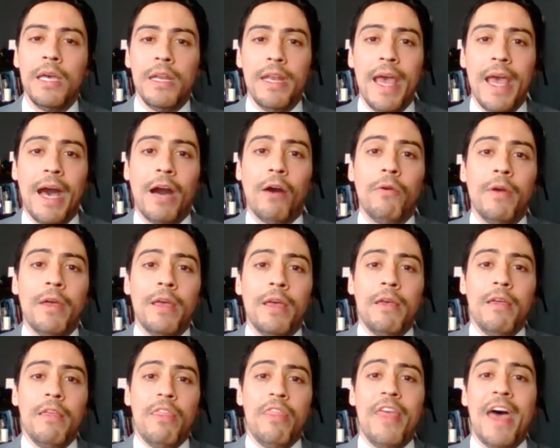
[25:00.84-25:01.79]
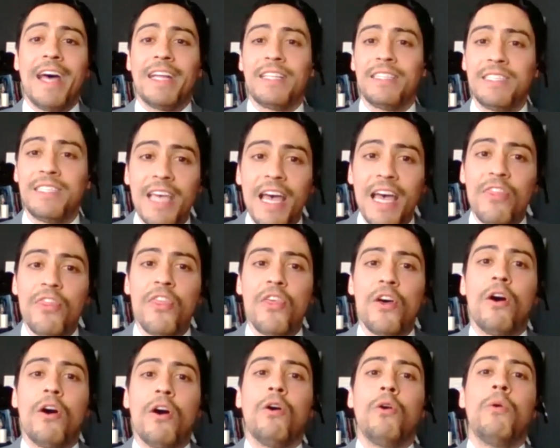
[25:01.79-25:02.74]
Now, that said,
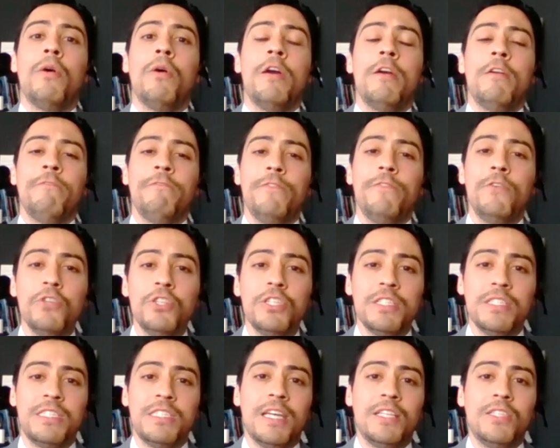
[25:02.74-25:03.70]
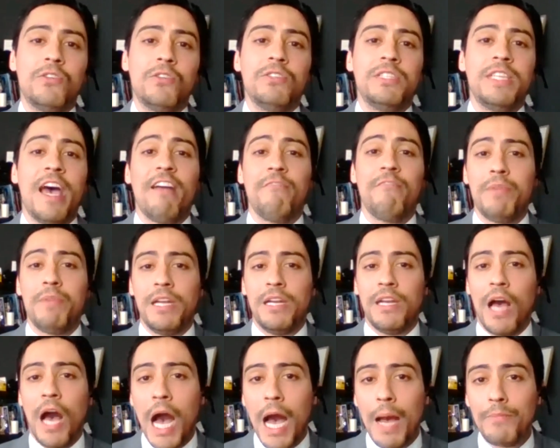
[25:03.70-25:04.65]
though, fusion centers have been
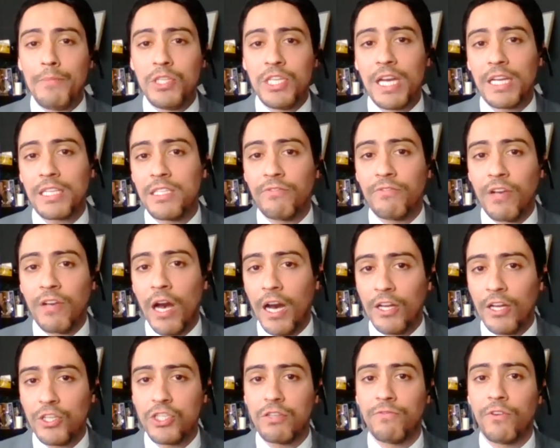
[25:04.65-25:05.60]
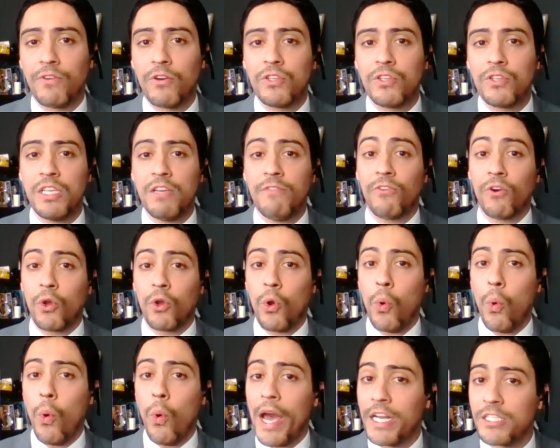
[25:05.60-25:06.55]
an object of controversy for
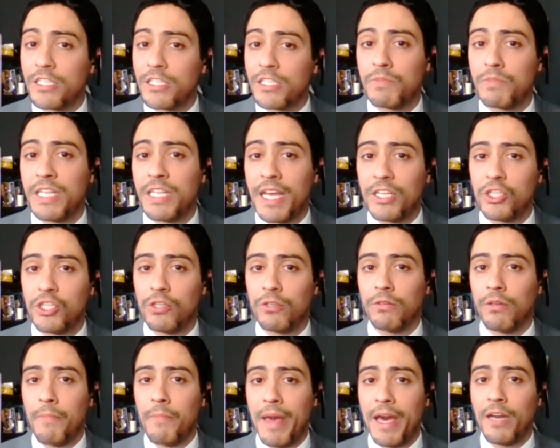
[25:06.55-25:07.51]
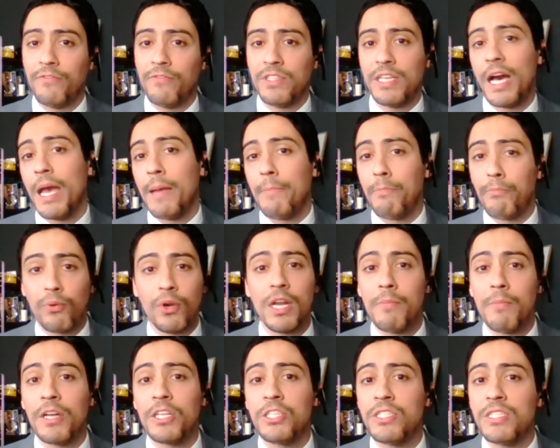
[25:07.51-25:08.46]
quite a substantial amount of time, pretty
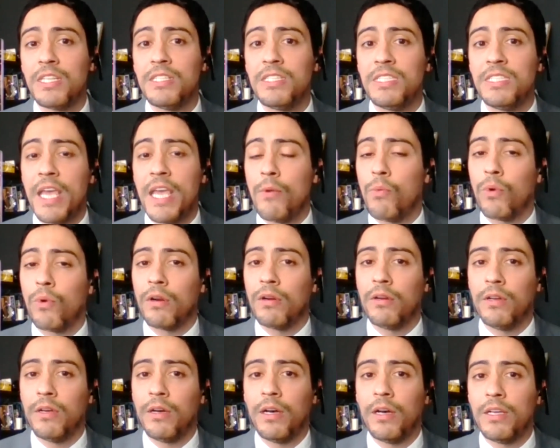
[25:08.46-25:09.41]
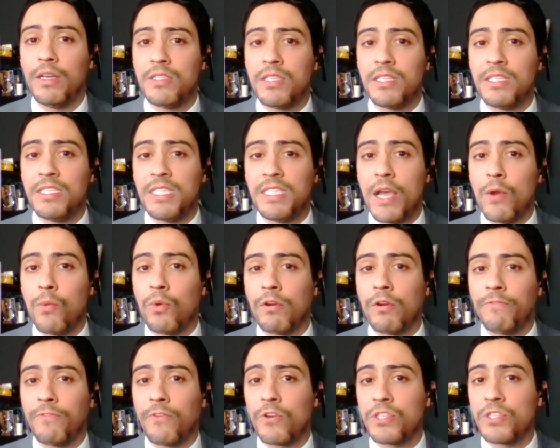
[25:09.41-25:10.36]
much since they
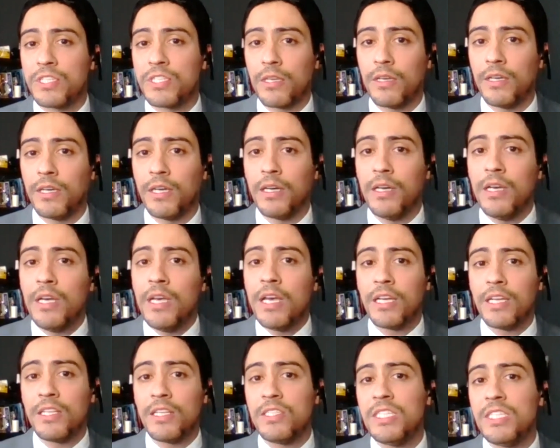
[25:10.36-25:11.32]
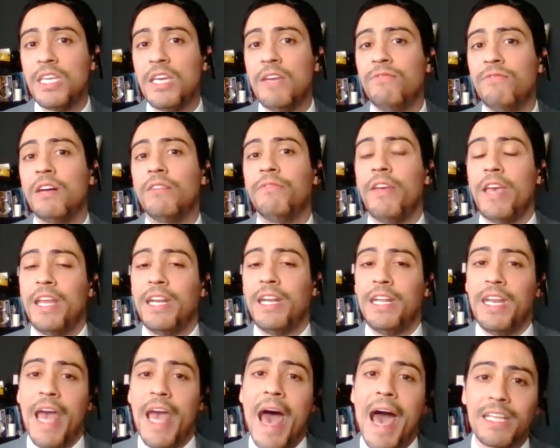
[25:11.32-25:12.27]
were first conceived of and
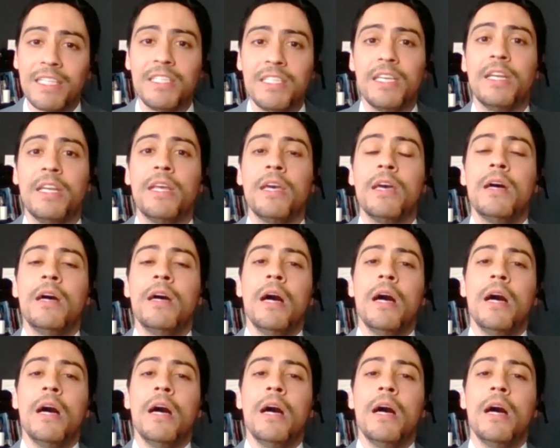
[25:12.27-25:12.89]
enacted.